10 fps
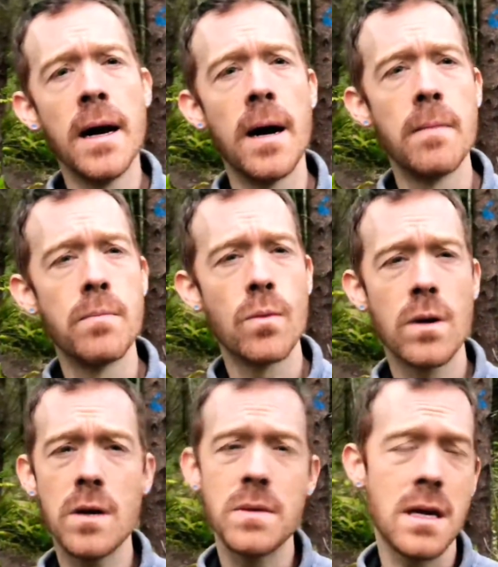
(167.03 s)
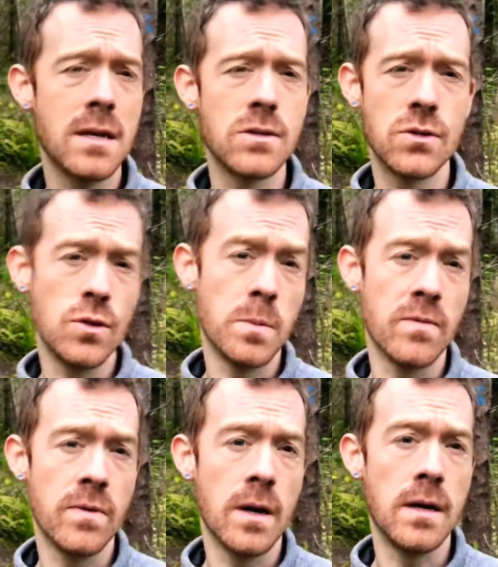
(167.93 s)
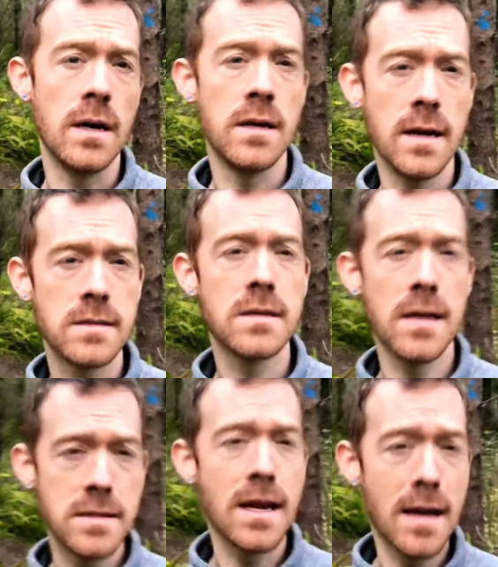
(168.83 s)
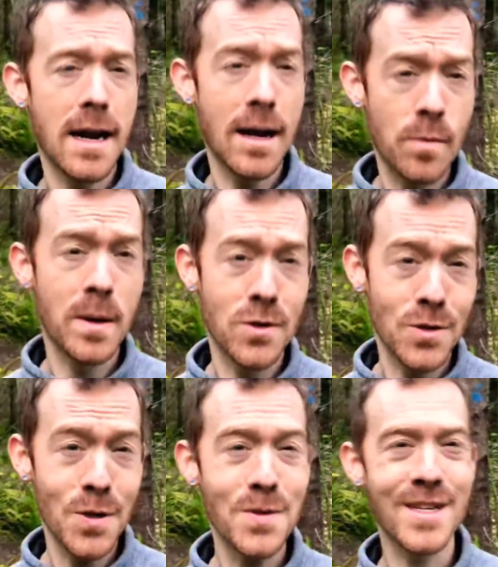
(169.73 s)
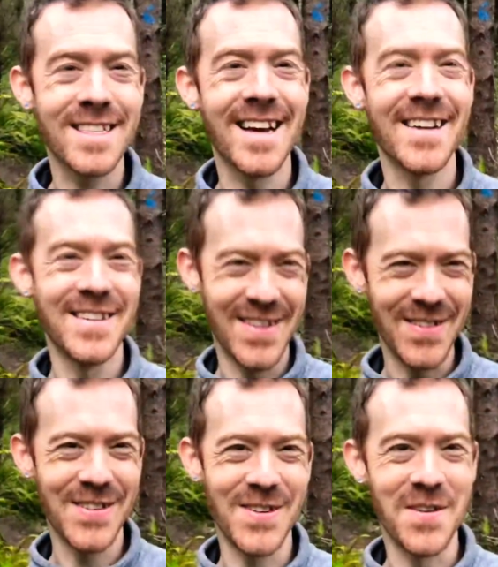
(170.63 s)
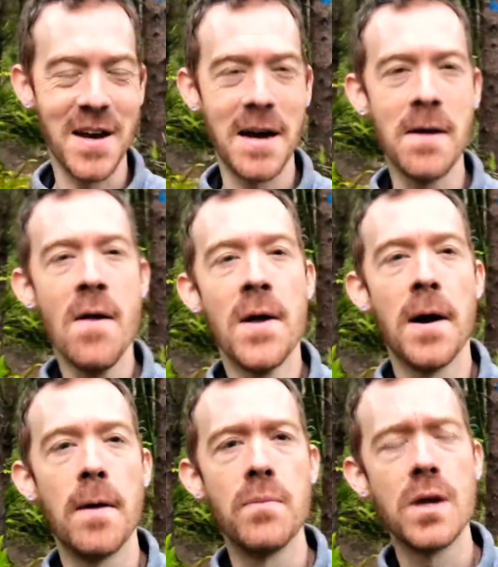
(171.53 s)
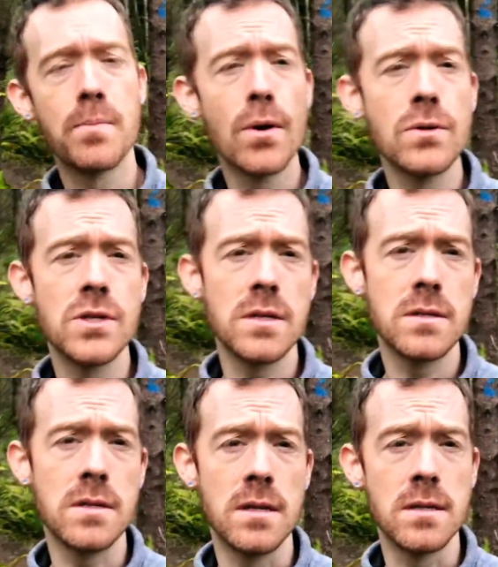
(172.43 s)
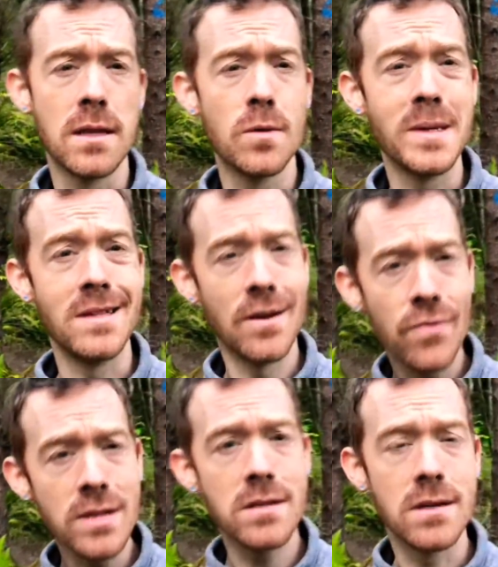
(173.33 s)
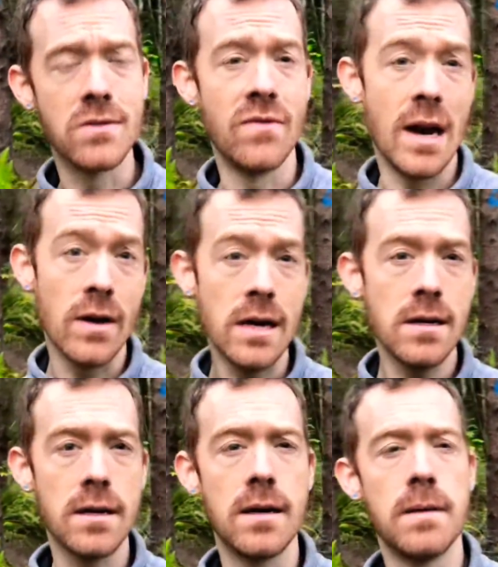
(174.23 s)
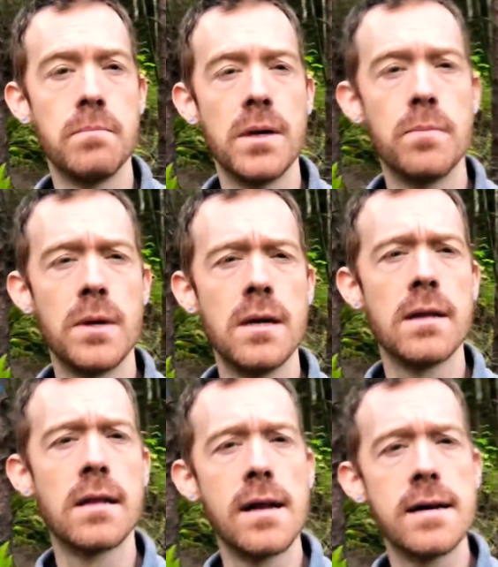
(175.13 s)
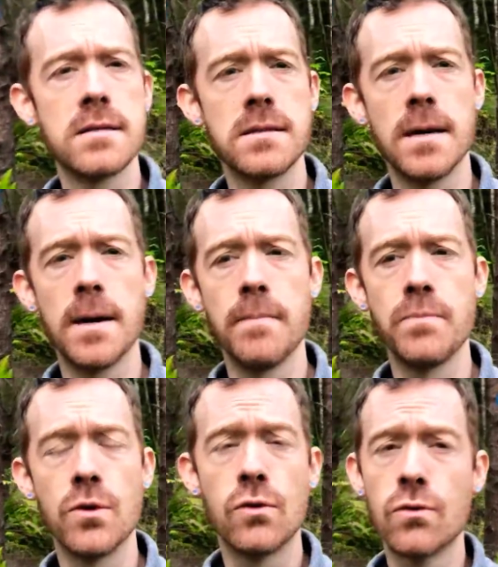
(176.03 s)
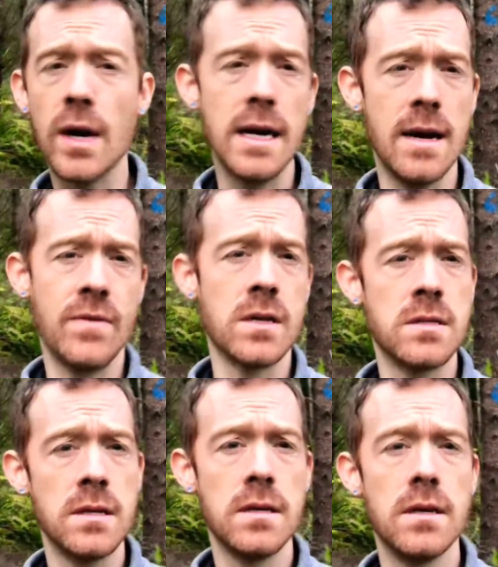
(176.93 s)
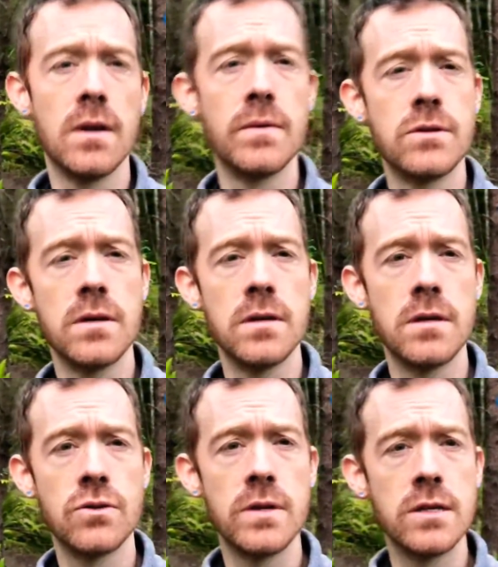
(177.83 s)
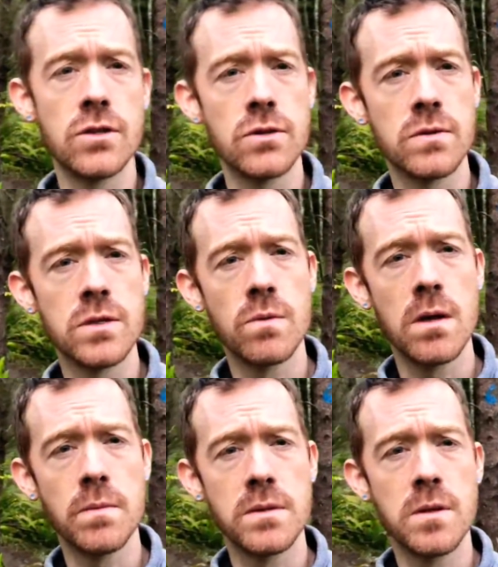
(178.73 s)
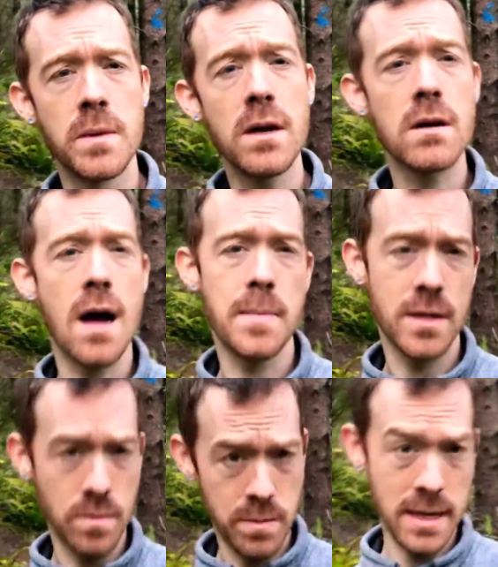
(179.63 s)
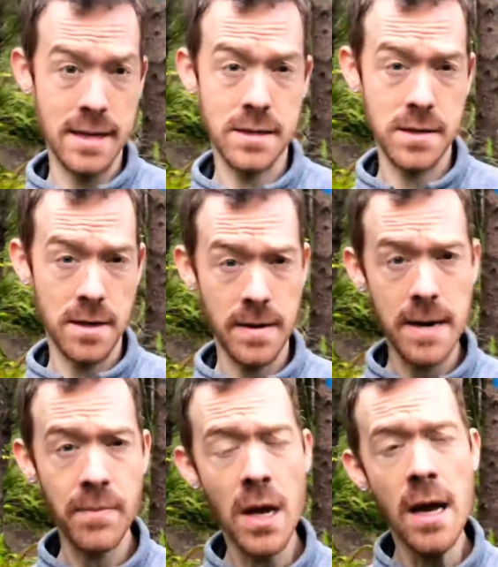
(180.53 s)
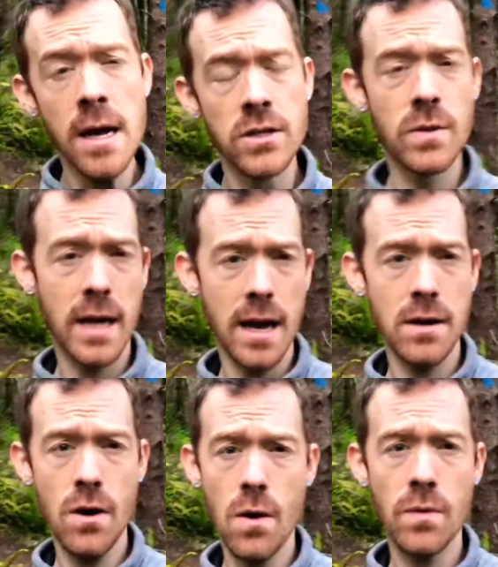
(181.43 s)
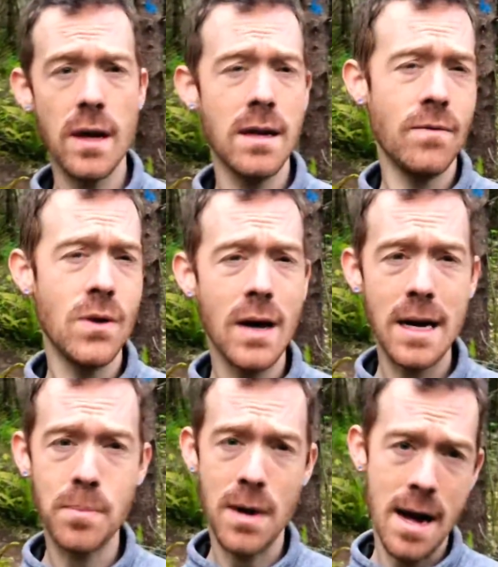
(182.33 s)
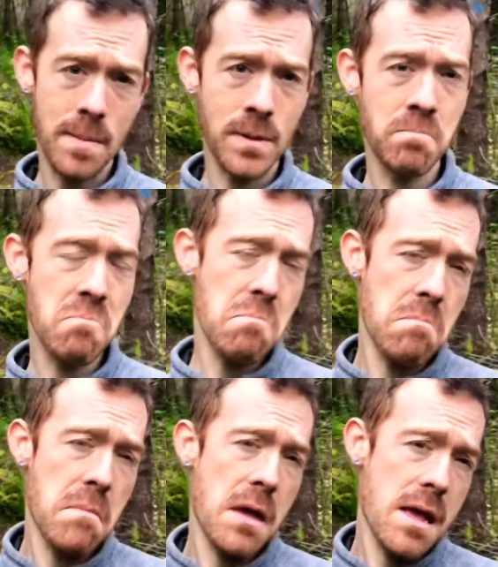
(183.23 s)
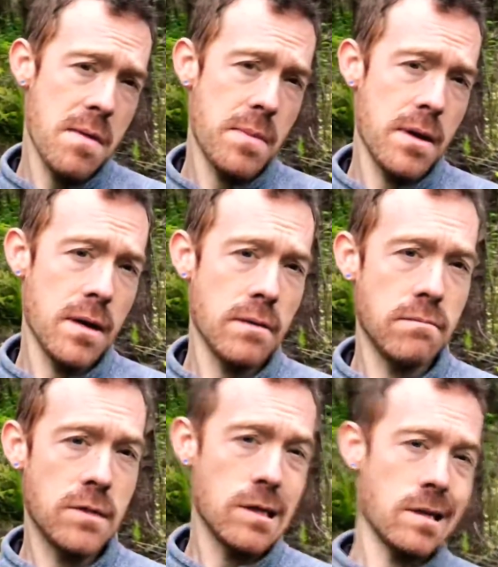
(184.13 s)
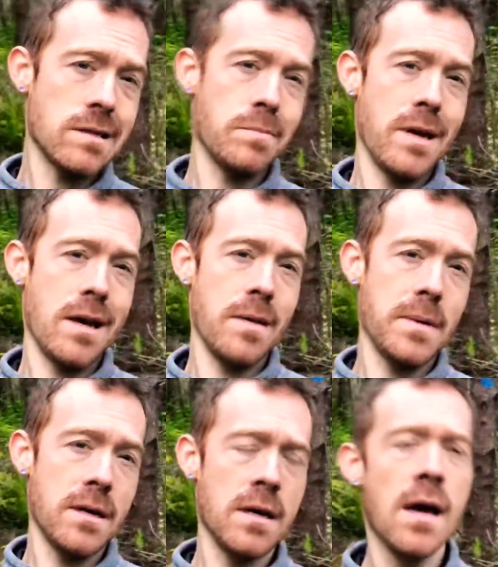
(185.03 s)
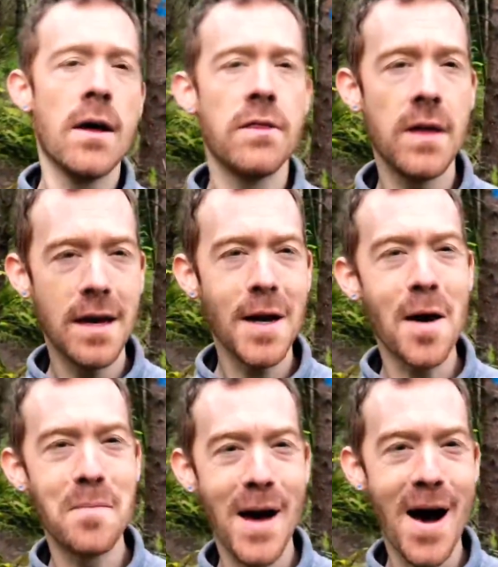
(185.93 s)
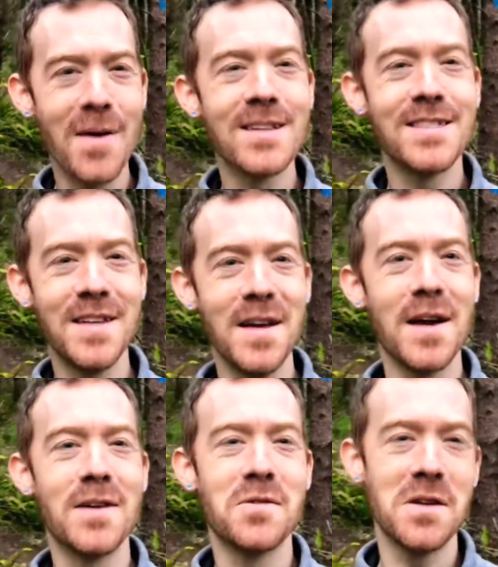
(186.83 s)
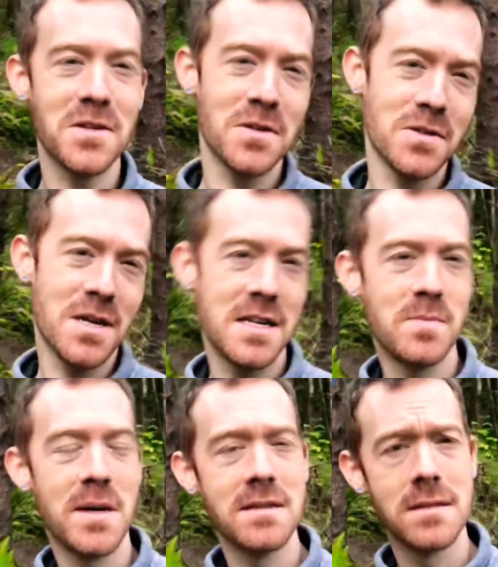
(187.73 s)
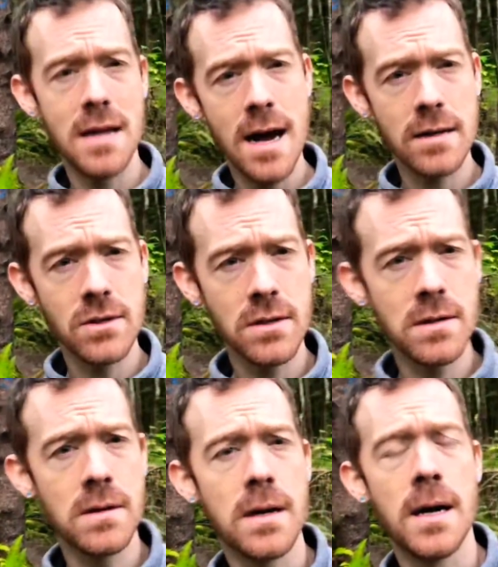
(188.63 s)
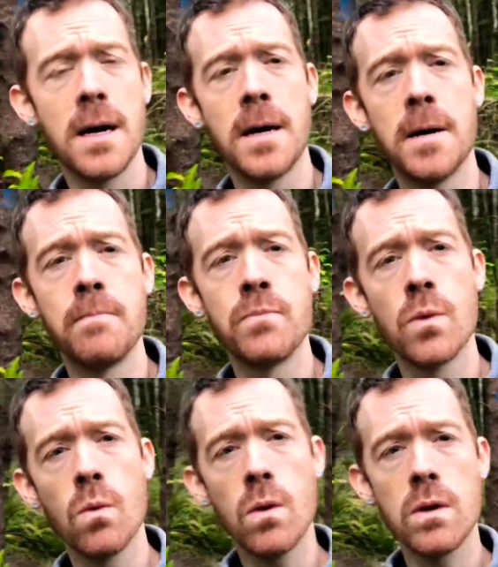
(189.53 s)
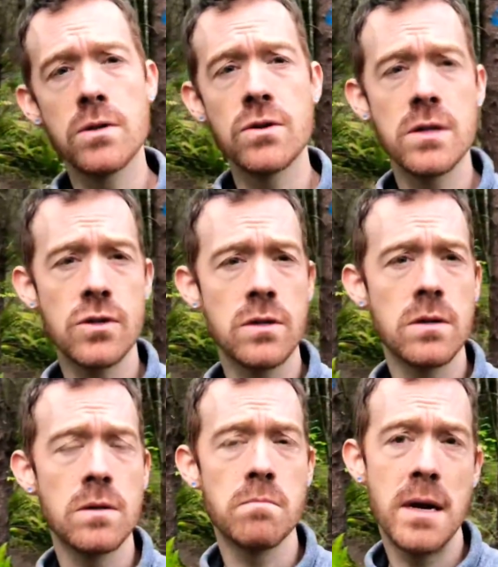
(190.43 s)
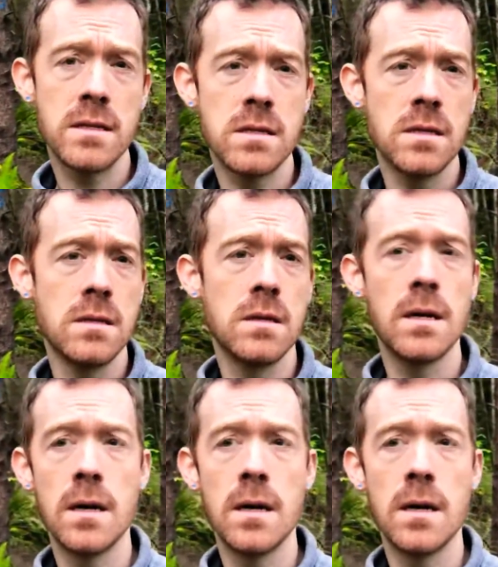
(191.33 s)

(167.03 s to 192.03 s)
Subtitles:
But working with kids is super fun. And yes, kids can get acupuncture too, just like adults. Okay, the approach is a little bit different. It's varied, but nonetheless, great efficacy, in treating children as well and with some of their common complaints. All right. So again, know that if you got a problem, maybe, just maybe, think about seeing a traditional Chinese medicine doctor or a traditional medicine,